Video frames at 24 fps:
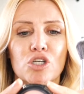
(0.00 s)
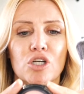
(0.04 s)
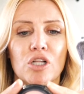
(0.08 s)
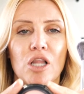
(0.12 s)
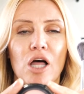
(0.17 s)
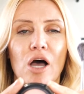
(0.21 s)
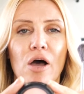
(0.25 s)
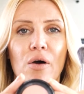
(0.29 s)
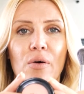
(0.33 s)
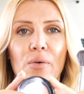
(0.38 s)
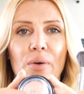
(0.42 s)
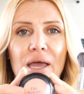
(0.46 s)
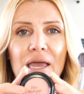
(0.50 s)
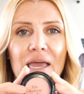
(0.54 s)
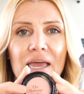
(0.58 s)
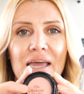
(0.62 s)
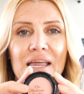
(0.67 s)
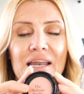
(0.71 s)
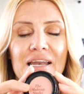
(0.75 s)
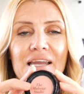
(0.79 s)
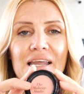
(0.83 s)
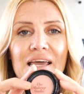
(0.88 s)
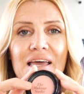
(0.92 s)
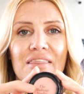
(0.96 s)
Glow
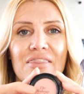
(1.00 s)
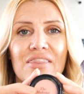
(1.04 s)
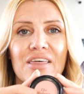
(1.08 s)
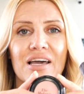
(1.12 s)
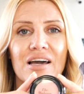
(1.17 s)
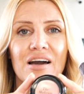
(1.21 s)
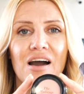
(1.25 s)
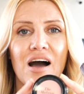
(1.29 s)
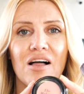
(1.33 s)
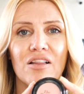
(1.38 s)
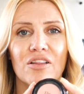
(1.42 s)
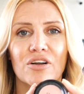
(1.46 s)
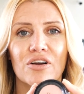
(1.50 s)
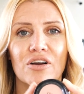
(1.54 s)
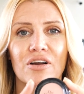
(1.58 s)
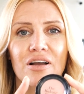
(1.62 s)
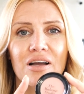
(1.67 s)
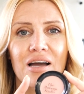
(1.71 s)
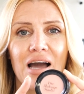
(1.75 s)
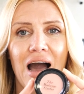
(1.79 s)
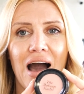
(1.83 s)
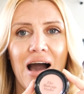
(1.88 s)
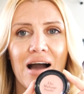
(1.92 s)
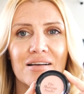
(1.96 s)
in the color
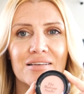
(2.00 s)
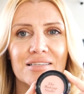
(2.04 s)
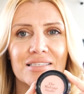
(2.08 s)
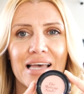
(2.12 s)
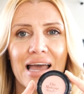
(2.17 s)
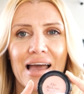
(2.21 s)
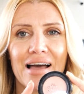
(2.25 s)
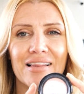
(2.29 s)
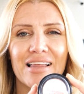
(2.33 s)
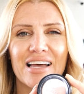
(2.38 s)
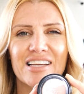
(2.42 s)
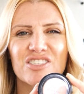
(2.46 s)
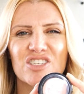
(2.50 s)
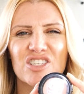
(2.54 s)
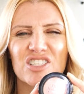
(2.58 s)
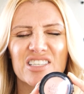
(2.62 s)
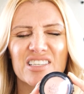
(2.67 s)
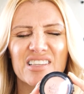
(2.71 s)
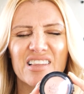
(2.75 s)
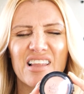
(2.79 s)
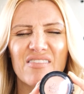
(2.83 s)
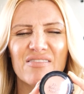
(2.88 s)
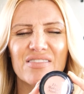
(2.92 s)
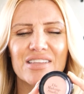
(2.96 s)
Cocktail. I
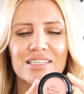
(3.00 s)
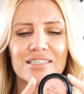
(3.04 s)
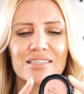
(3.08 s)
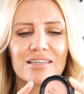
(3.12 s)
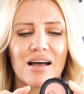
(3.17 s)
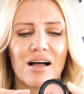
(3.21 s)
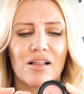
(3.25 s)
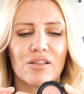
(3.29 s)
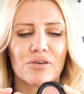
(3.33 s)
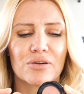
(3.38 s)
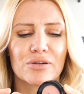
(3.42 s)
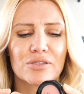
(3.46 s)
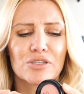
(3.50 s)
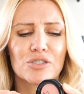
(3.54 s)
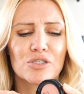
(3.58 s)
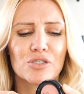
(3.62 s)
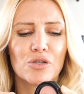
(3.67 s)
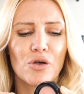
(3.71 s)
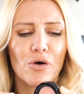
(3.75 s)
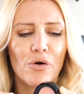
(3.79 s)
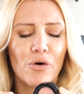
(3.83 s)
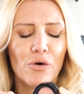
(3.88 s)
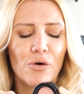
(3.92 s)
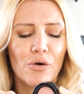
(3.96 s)
just love this color. It's
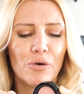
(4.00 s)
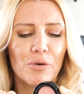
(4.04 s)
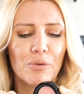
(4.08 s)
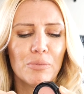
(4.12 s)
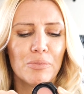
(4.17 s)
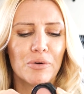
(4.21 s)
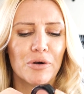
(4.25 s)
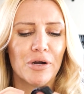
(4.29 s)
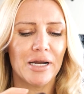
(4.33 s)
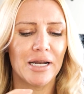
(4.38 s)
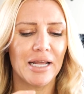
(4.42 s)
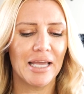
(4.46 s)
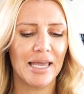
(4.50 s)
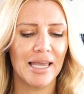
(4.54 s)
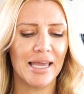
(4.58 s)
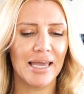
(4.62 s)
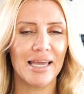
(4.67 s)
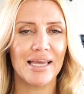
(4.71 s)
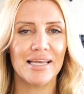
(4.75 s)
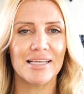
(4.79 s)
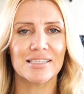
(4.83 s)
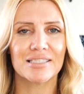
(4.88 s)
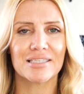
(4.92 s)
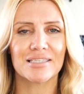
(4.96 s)
so
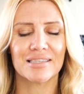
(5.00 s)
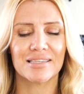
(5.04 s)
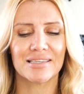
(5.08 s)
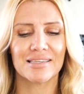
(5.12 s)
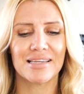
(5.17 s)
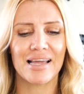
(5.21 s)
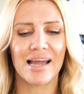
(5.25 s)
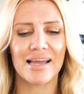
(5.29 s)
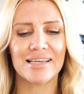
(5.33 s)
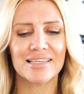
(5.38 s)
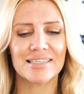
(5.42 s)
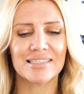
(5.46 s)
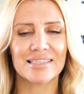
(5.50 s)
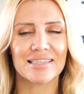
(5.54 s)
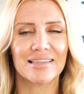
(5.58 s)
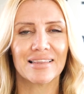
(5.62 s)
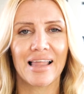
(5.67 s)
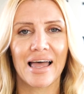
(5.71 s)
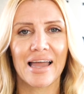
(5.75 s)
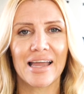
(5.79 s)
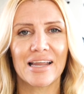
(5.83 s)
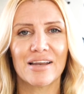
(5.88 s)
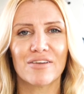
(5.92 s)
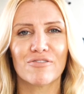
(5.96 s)
pretty. Nice,
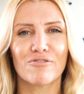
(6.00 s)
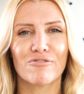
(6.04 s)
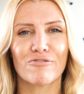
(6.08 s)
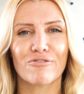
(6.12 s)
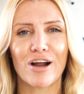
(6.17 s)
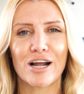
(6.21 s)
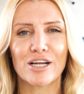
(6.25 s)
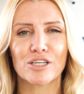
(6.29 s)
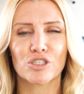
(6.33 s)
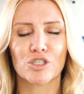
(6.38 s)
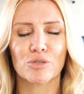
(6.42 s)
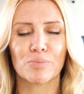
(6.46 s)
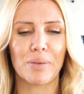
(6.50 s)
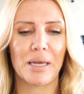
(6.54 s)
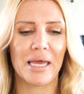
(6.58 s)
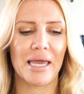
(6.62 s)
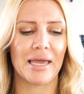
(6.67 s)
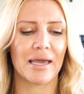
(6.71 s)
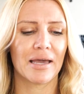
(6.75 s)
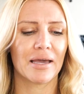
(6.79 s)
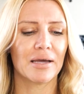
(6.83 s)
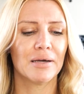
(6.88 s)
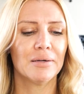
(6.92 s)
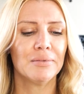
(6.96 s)
light, fresh
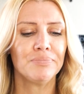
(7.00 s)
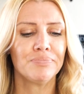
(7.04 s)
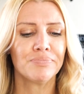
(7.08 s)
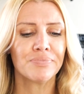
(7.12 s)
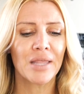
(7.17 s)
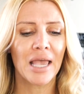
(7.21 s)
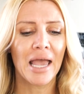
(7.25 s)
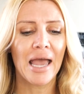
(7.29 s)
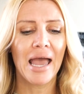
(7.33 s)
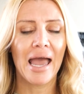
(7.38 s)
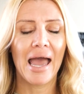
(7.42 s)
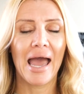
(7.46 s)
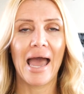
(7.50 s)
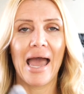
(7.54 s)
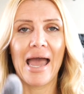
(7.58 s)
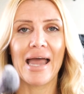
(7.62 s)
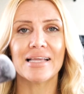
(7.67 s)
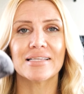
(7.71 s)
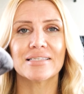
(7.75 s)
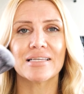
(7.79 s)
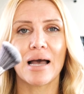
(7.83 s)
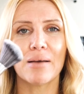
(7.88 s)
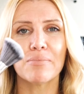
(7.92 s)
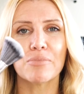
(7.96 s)
pink.
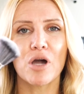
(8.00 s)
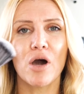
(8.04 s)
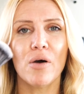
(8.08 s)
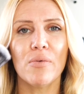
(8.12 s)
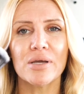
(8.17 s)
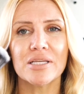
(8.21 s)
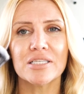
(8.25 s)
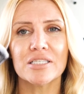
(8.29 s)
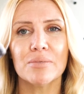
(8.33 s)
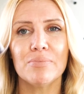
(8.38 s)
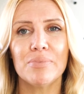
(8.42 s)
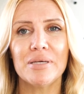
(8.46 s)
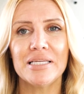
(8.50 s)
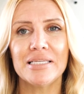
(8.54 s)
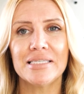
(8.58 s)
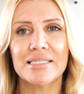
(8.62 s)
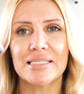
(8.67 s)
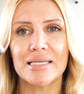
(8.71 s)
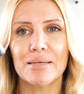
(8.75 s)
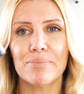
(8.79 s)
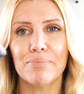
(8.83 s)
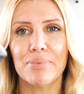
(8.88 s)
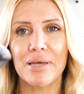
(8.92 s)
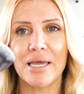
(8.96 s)
And I'm going to be
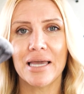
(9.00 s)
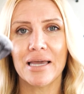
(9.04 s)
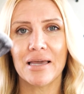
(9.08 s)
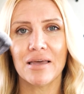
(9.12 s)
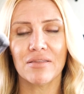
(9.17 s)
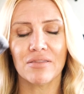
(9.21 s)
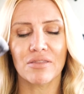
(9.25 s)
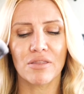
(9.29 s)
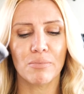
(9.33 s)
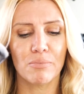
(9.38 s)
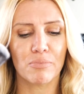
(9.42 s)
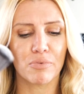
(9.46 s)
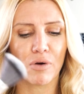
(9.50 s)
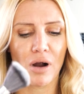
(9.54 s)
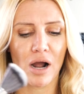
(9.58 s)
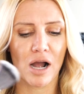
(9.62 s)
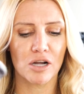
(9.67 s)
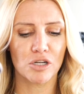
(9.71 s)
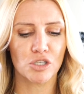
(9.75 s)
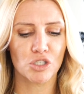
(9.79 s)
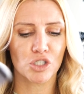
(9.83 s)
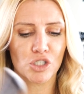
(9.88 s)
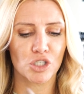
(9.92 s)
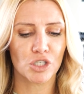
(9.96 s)
dipping the
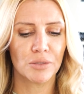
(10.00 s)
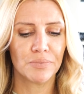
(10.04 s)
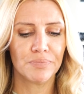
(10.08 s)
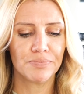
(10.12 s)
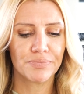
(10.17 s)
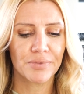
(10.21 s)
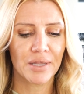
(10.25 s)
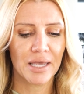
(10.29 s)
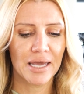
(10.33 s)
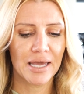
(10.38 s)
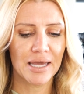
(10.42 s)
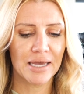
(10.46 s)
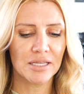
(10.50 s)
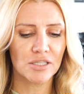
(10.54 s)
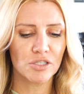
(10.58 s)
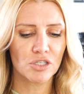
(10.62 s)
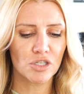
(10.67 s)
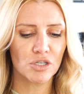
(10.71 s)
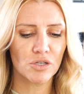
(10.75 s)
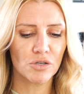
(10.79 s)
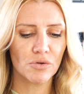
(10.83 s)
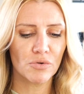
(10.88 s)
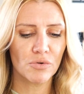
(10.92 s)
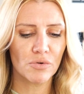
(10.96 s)
brush
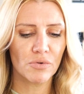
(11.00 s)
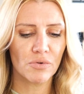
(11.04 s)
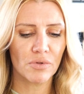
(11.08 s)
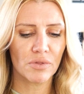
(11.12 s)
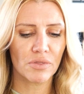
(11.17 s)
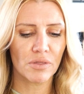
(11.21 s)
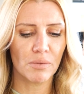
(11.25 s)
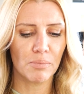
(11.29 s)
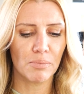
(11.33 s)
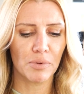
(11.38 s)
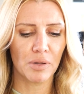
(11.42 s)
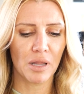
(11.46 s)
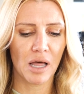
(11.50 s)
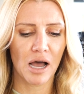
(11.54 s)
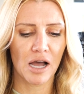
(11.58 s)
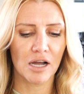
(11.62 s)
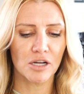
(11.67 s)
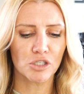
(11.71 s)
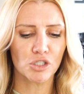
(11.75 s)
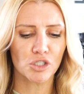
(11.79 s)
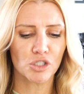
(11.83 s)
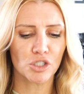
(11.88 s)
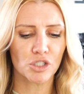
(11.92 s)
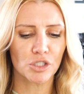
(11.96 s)
into the
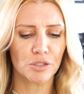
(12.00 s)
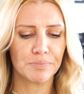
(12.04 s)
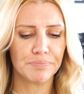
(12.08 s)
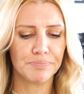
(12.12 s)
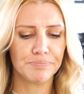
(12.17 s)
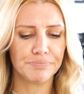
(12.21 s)
blush.